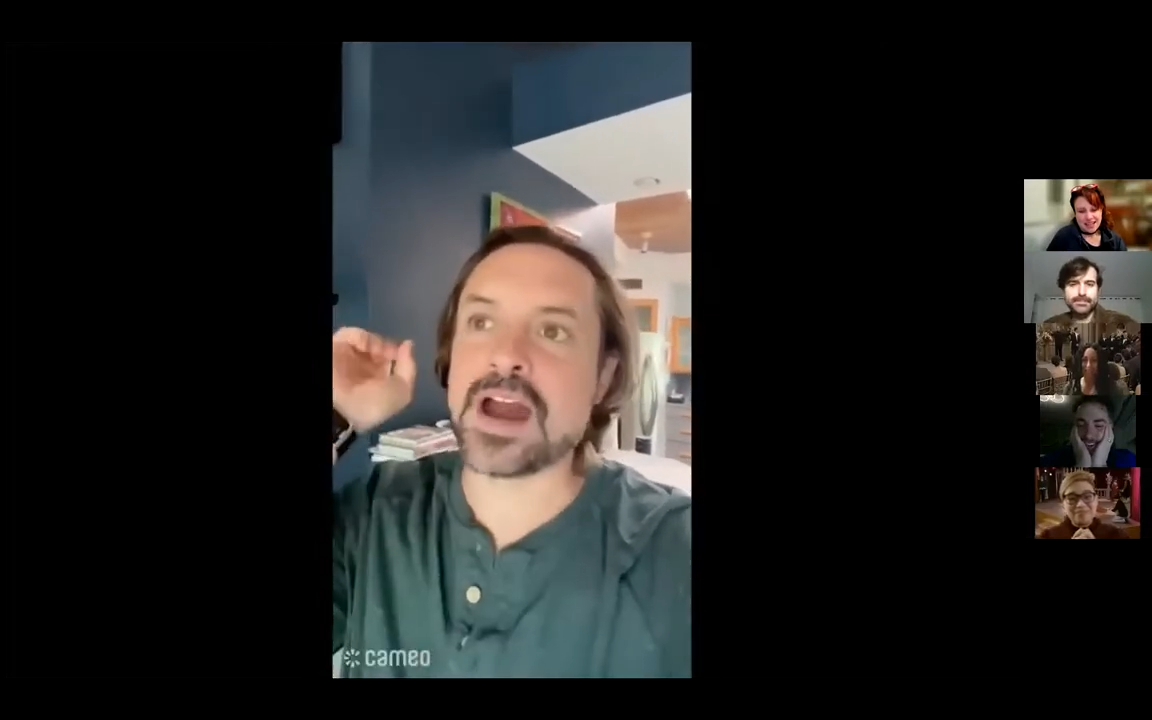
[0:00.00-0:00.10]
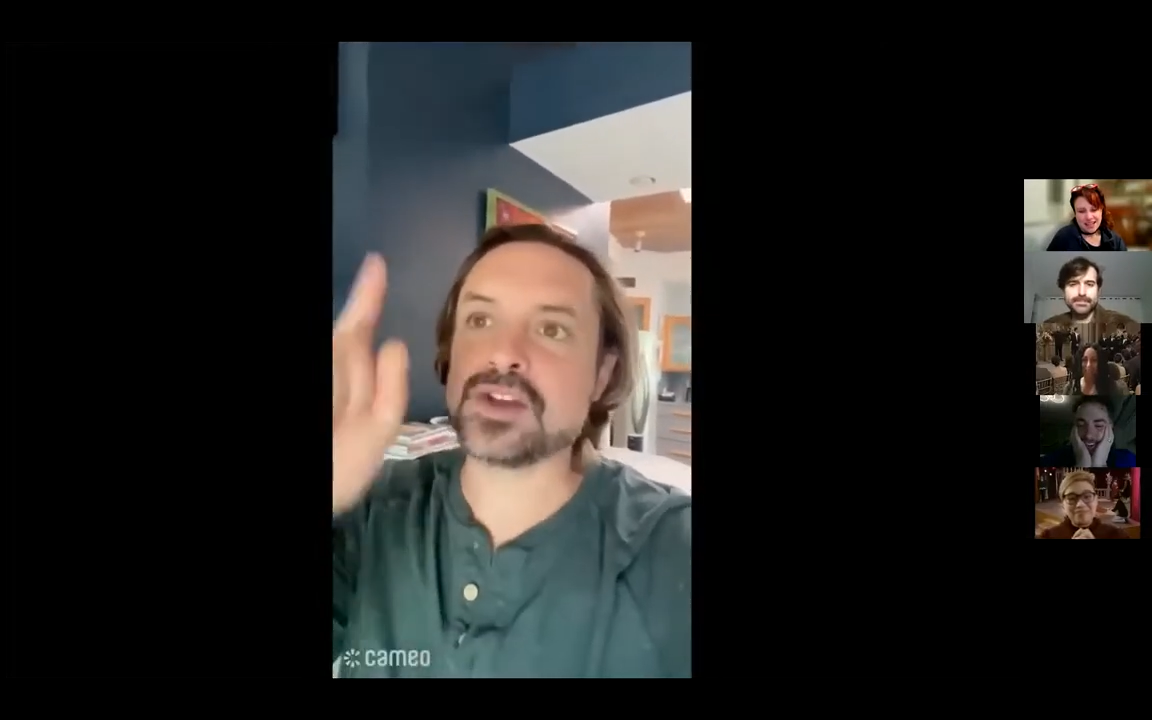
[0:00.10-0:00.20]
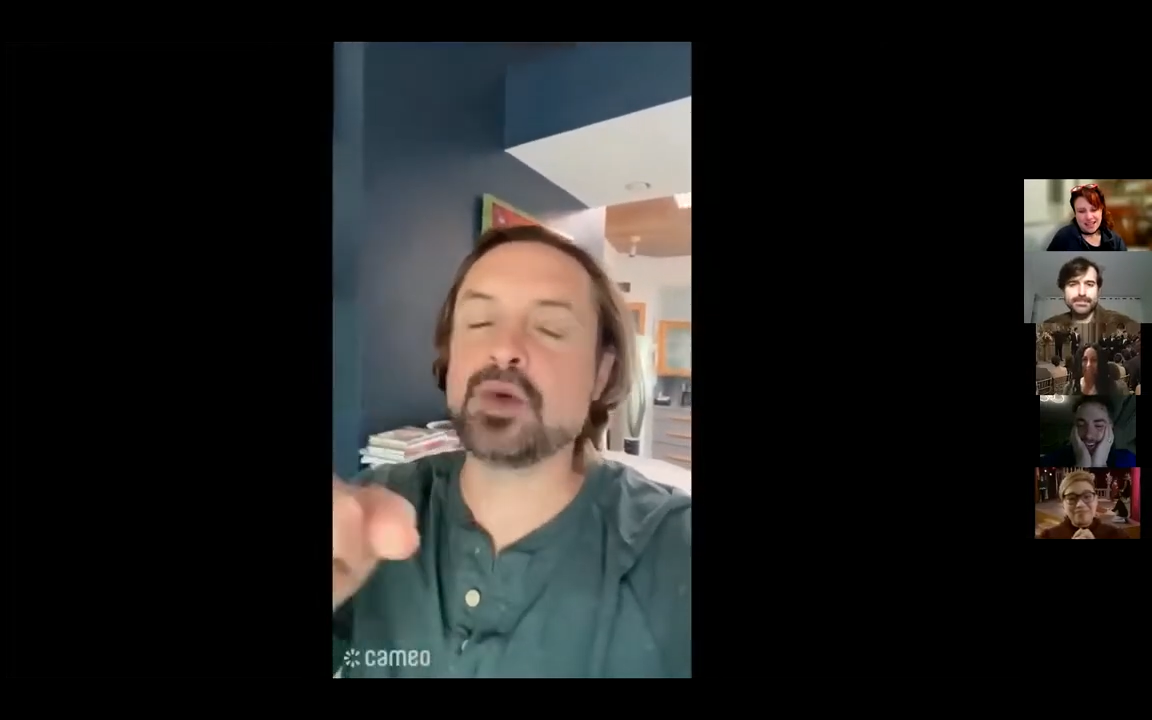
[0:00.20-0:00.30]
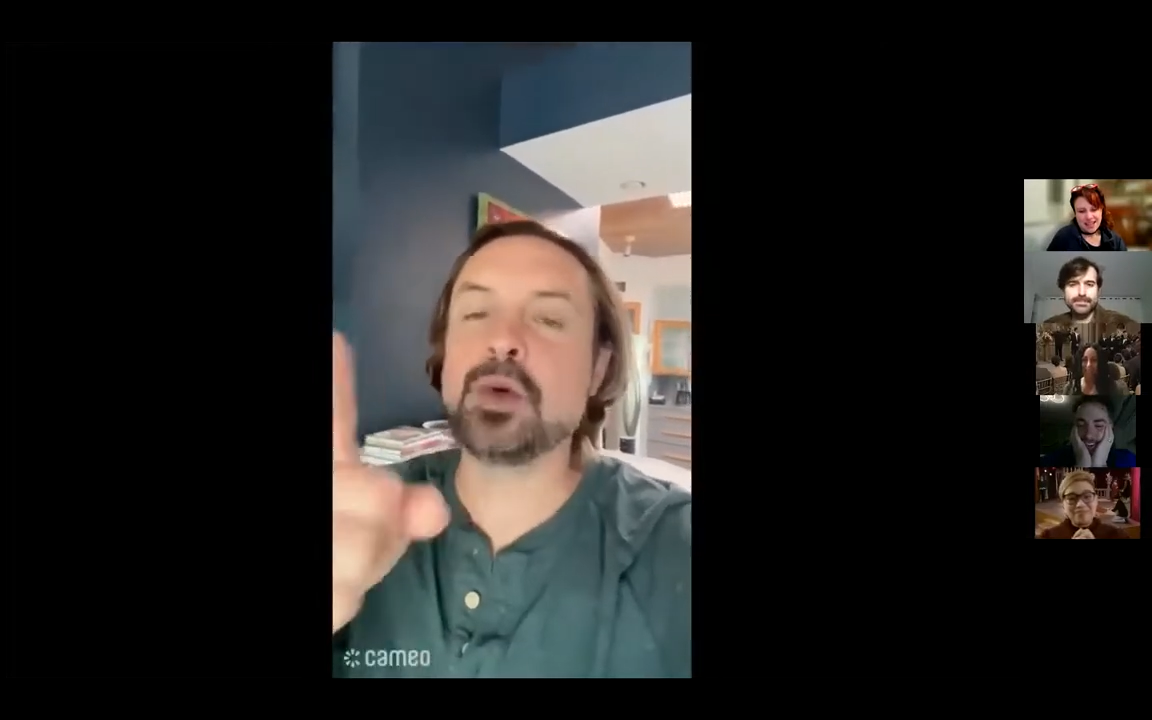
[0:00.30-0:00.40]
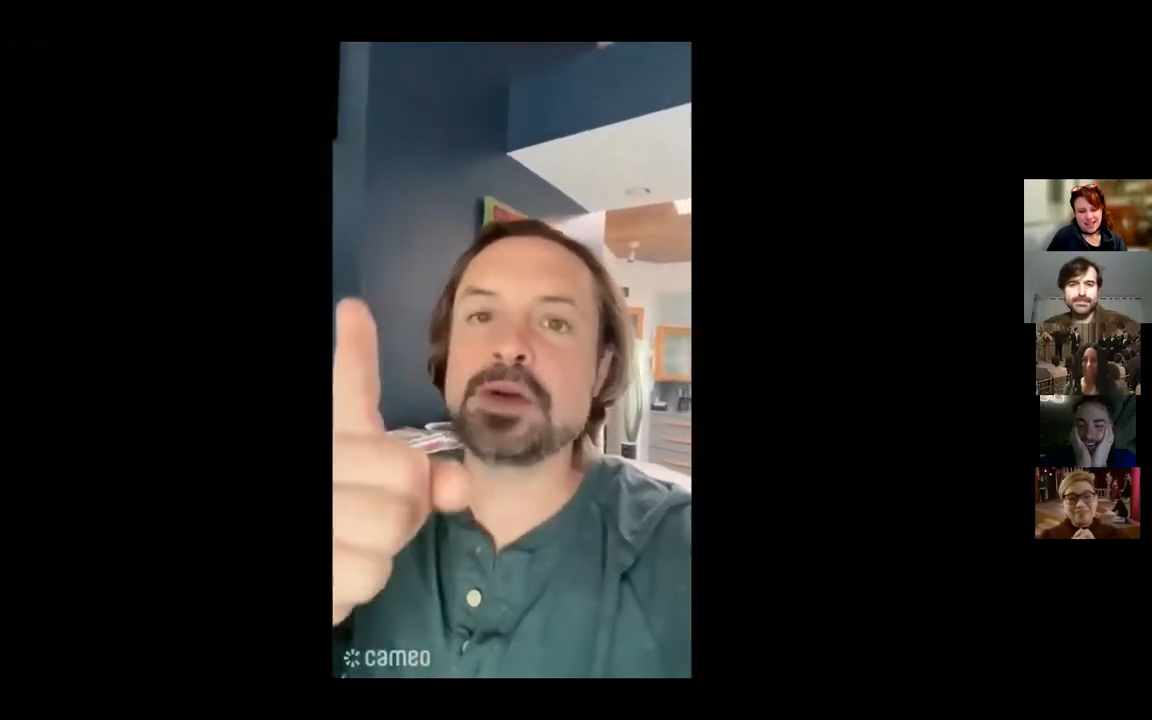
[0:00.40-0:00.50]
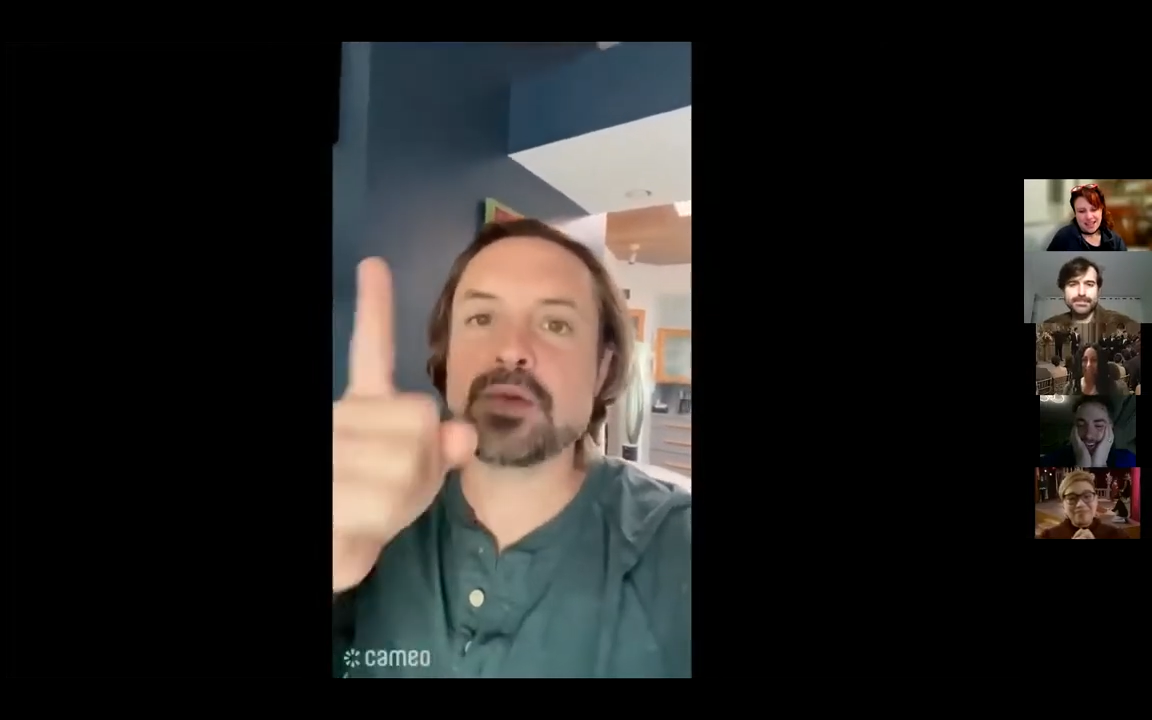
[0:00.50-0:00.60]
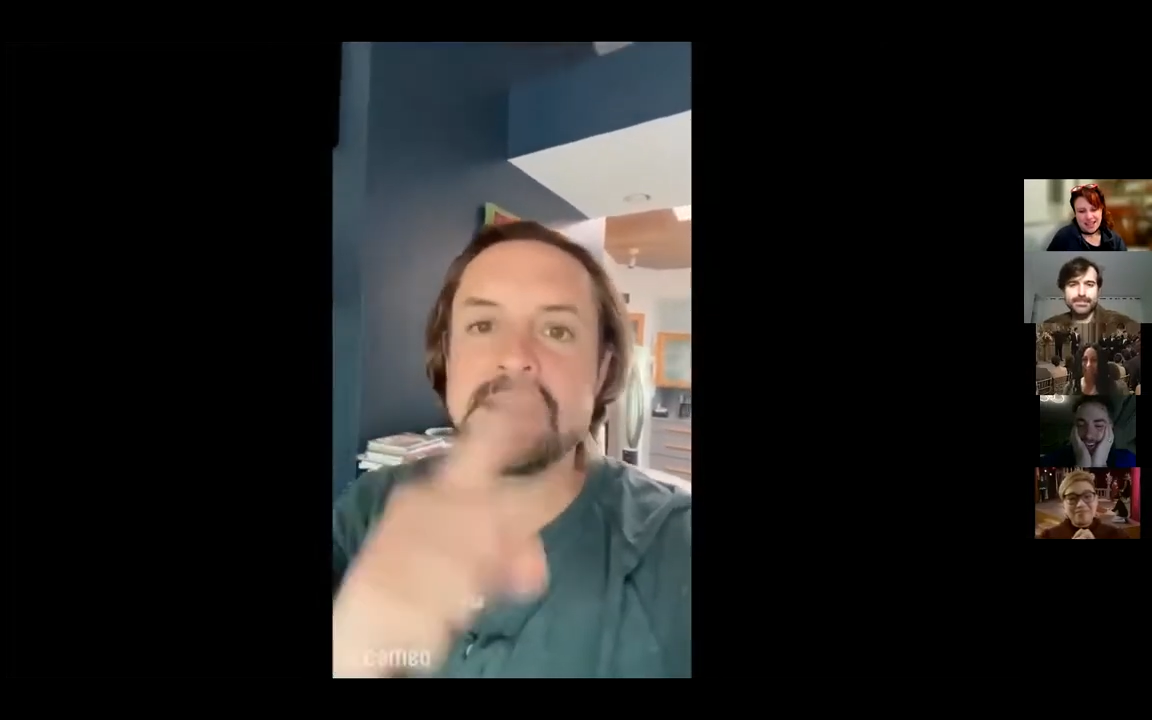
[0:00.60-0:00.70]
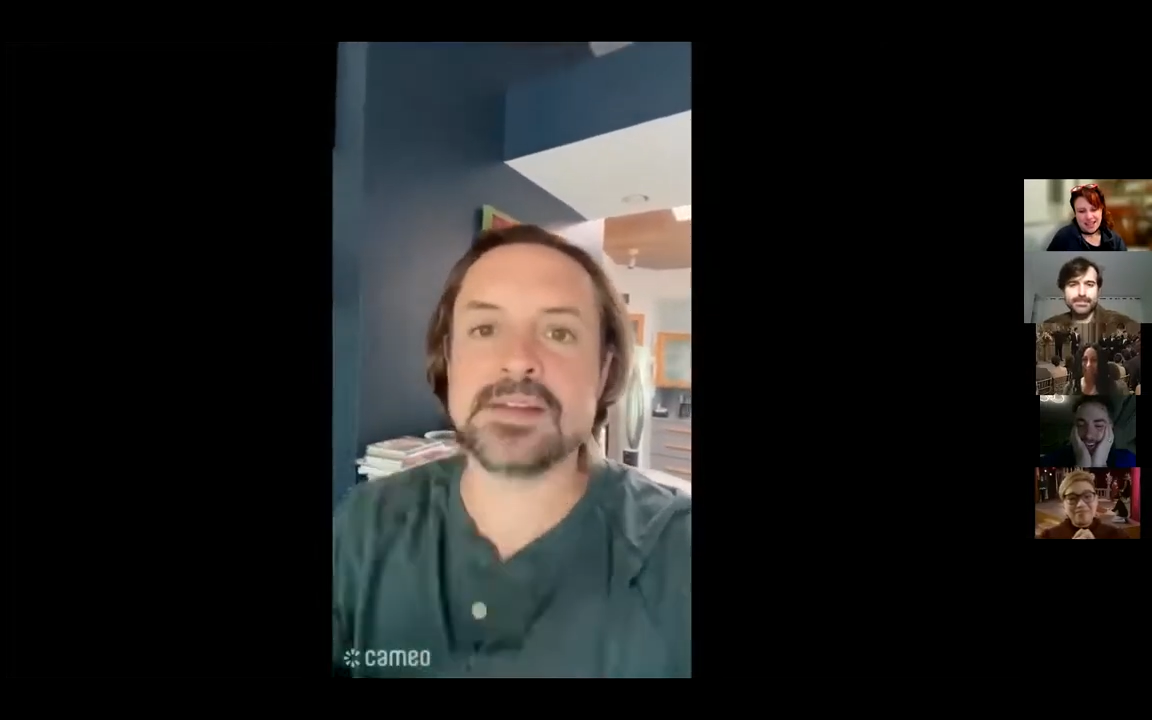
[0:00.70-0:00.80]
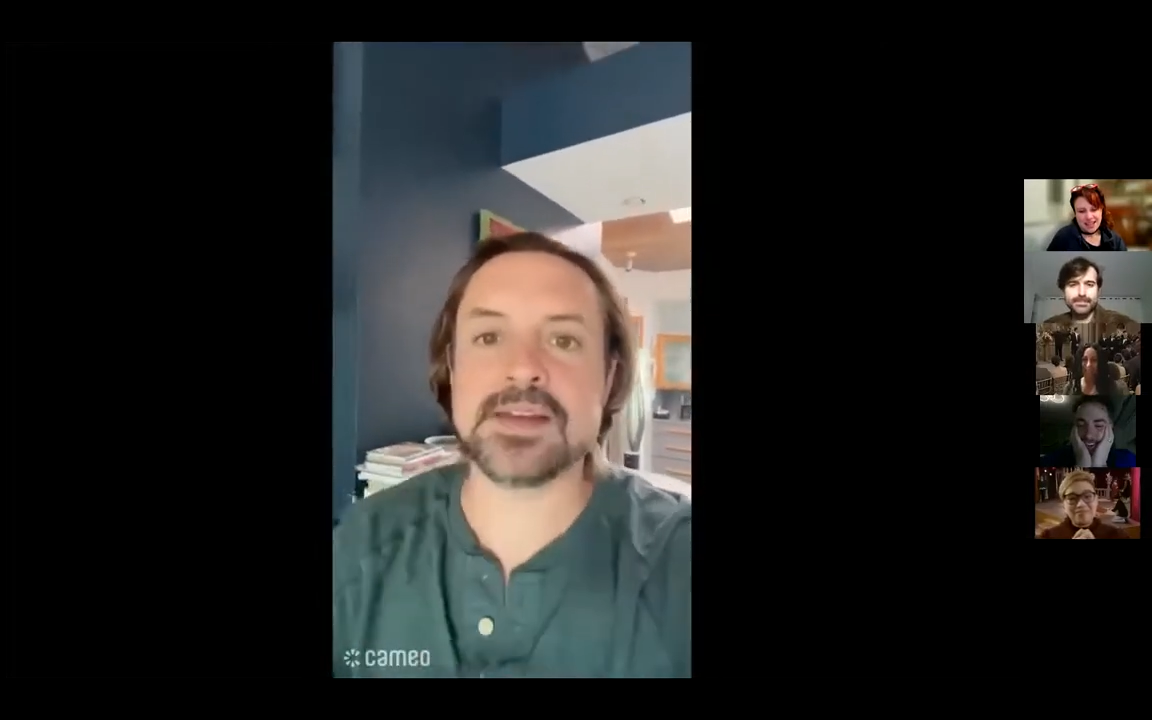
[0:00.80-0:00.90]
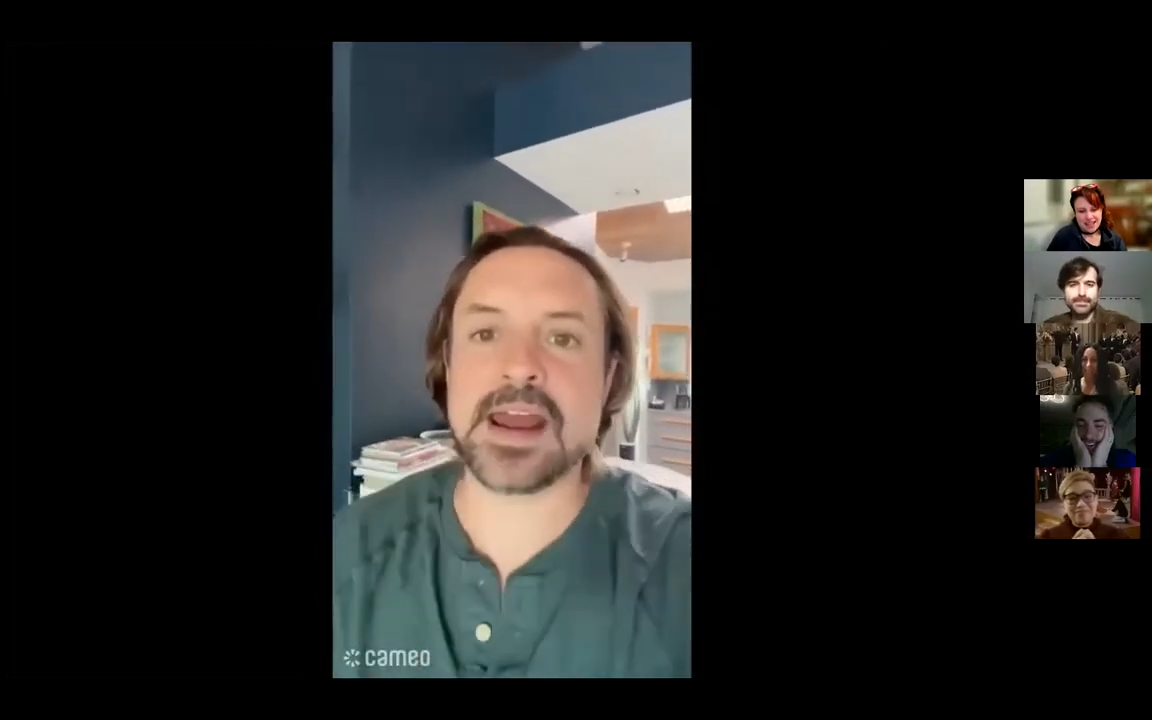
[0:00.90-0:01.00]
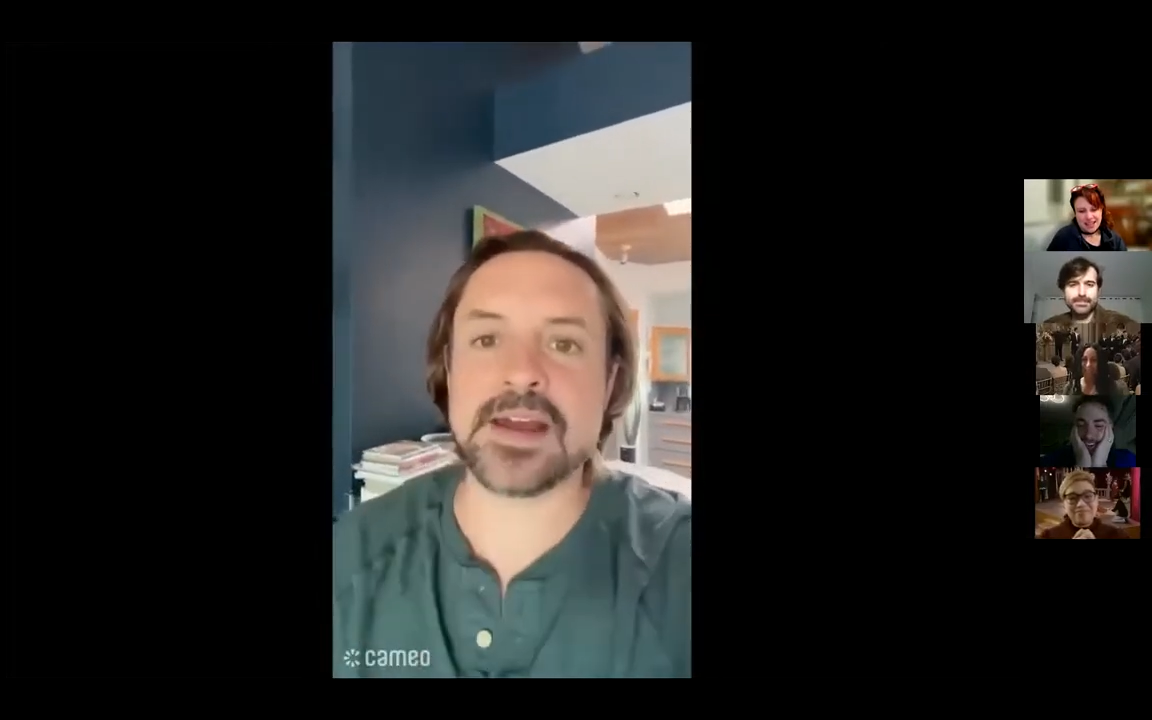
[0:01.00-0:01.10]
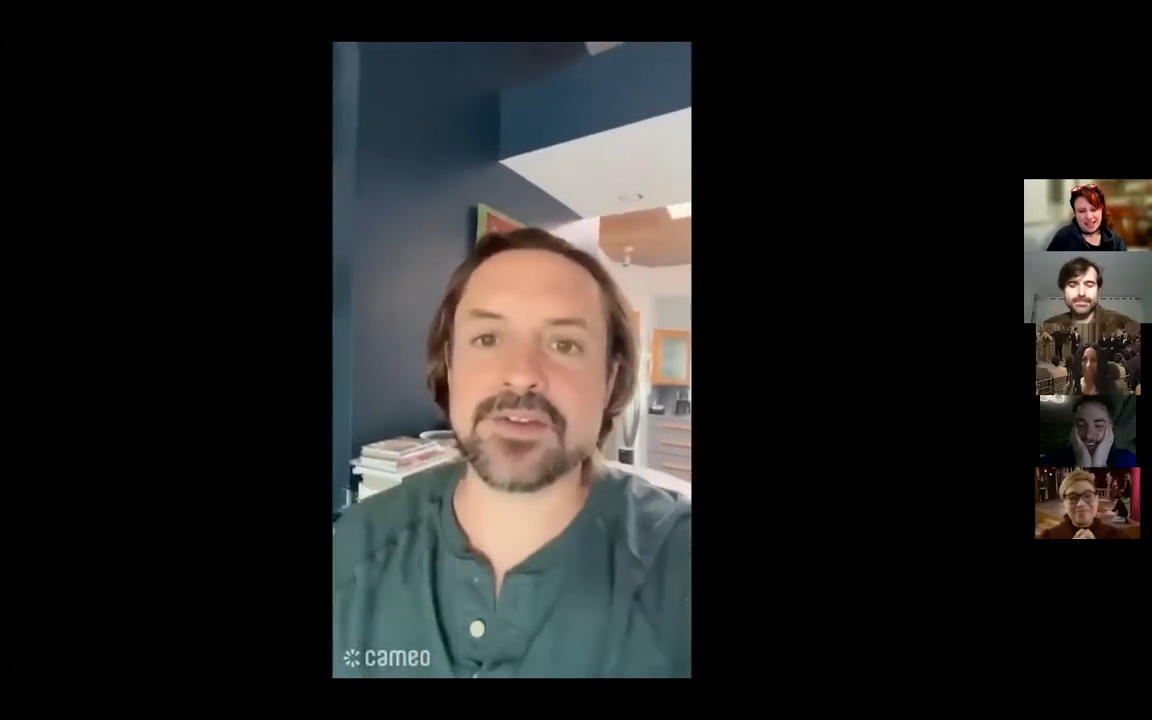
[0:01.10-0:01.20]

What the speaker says: that you will be reading today.